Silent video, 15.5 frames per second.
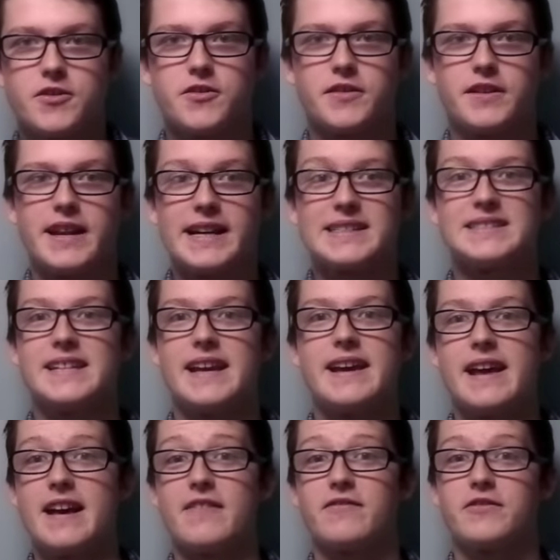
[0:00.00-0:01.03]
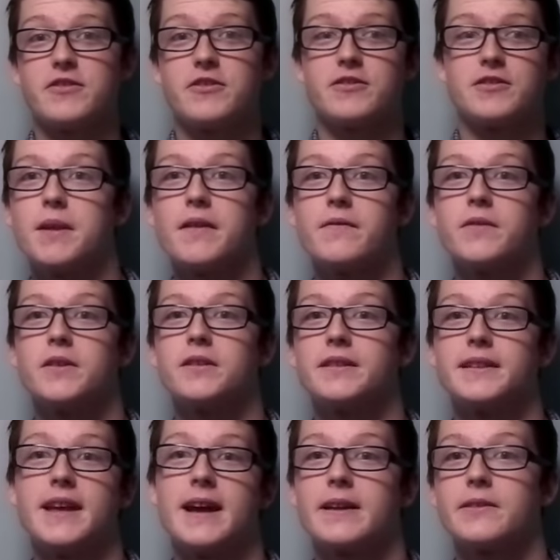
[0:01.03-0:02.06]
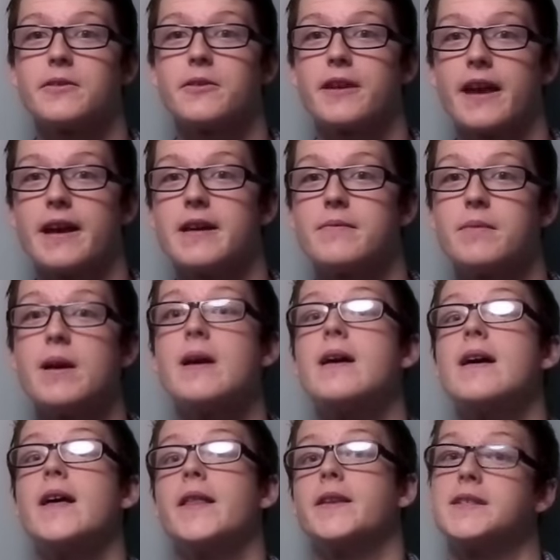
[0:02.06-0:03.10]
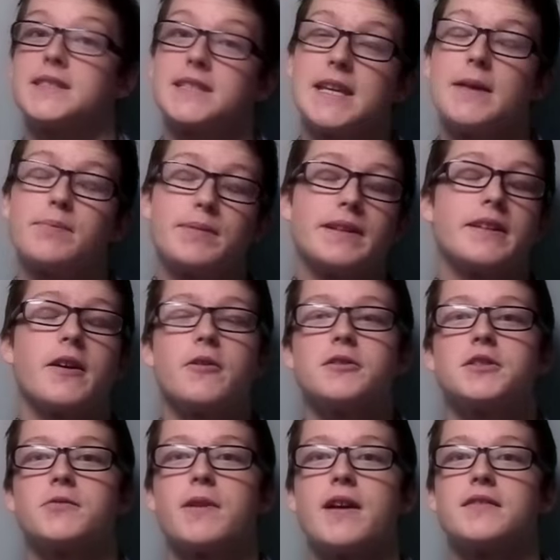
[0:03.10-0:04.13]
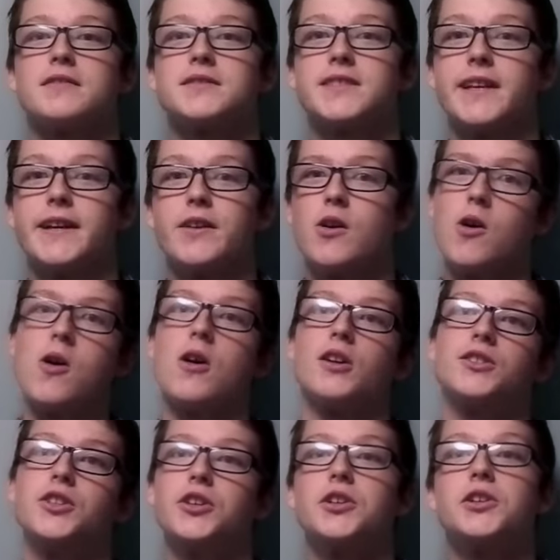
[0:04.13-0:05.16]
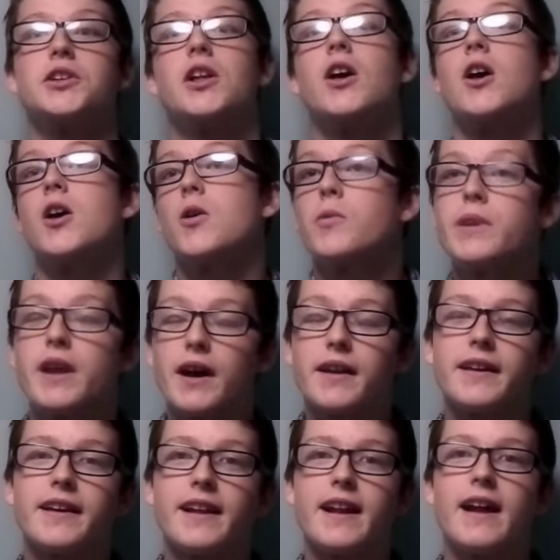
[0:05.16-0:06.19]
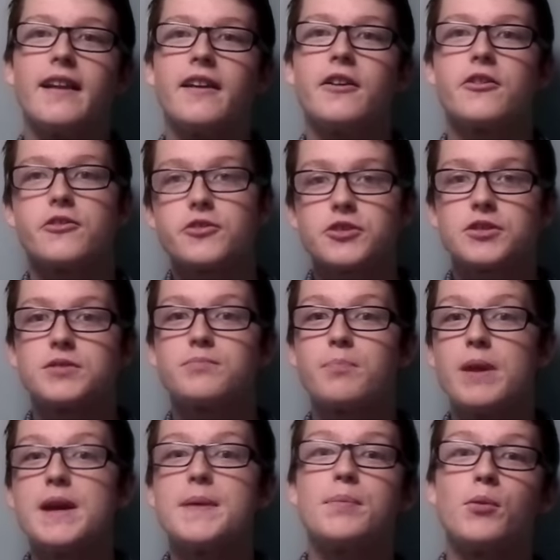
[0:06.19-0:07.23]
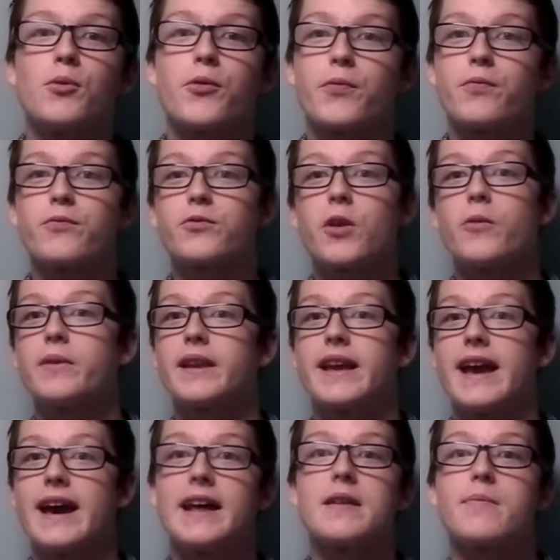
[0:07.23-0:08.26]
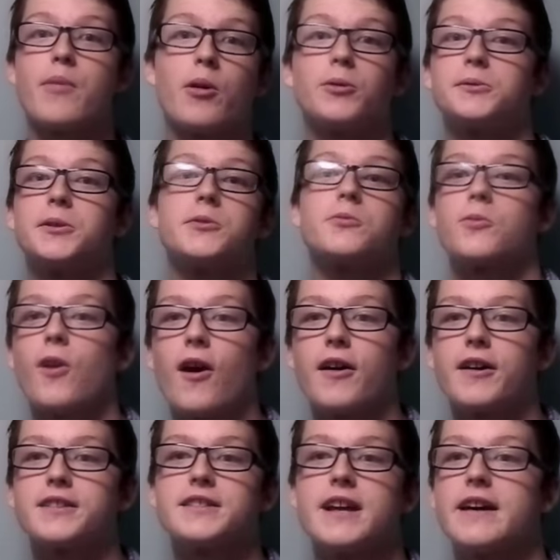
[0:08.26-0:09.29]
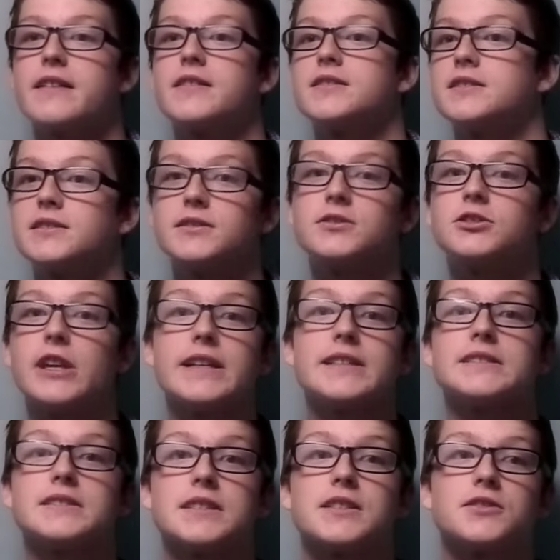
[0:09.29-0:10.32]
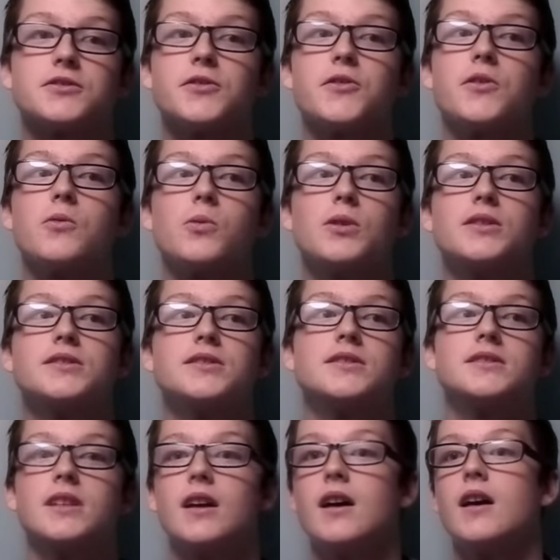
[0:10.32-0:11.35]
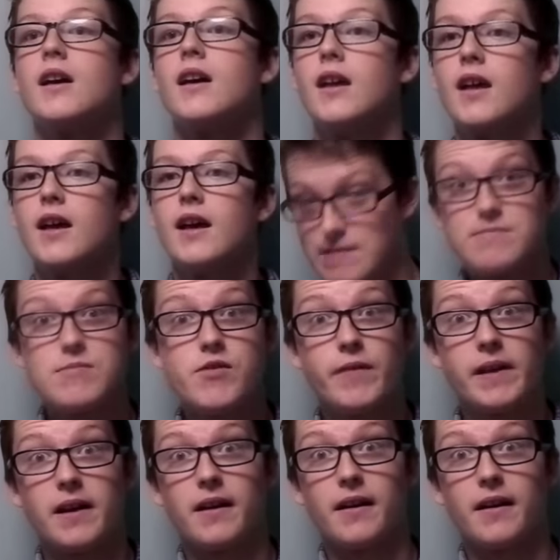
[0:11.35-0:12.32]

So the next day after Bigfoot attacked their camp, the skeptic goes around saying, Oh, dude, we gotta get out of here. There's people throwing catapulted rocks at us and chasing us through the woods. Moving